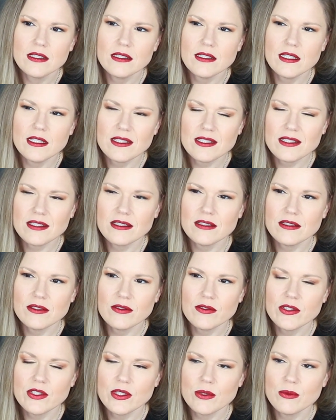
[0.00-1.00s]
That's
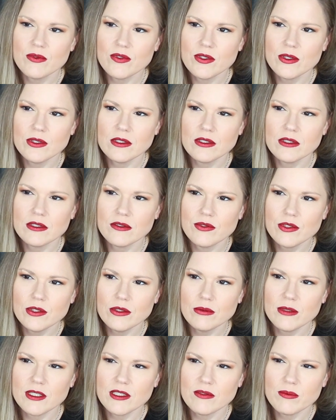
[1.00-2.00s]
for some of you, not all of you.
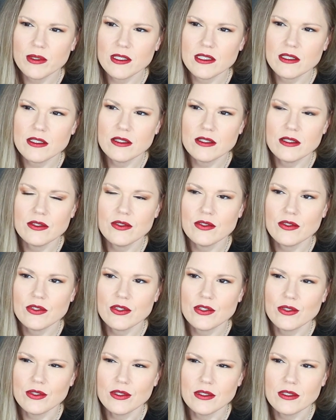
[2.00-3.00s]
You might have Pisces in your
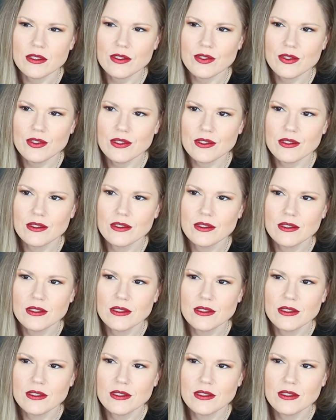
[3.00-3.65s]
chart.